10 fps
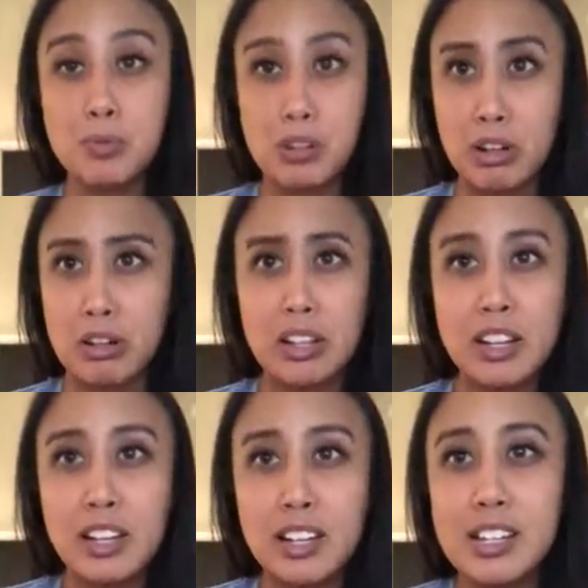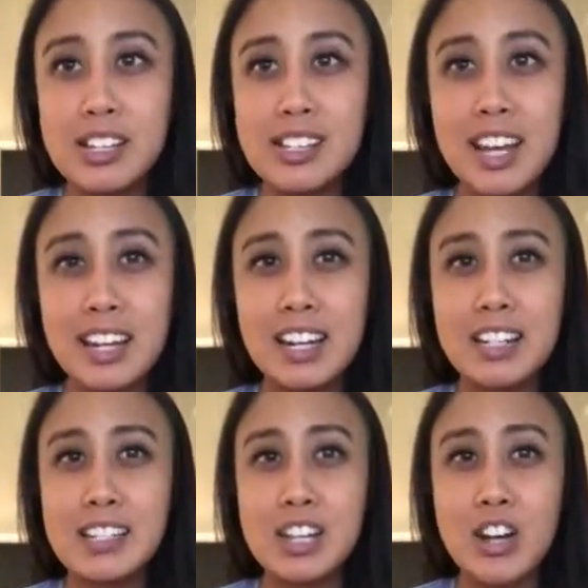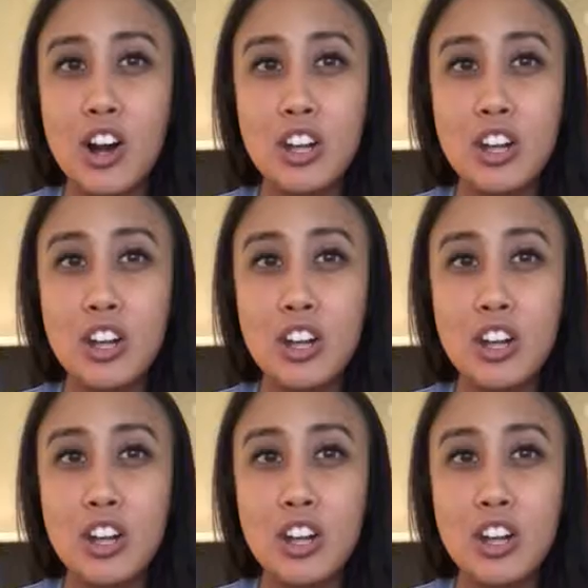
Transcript: I'm sorry, is that it is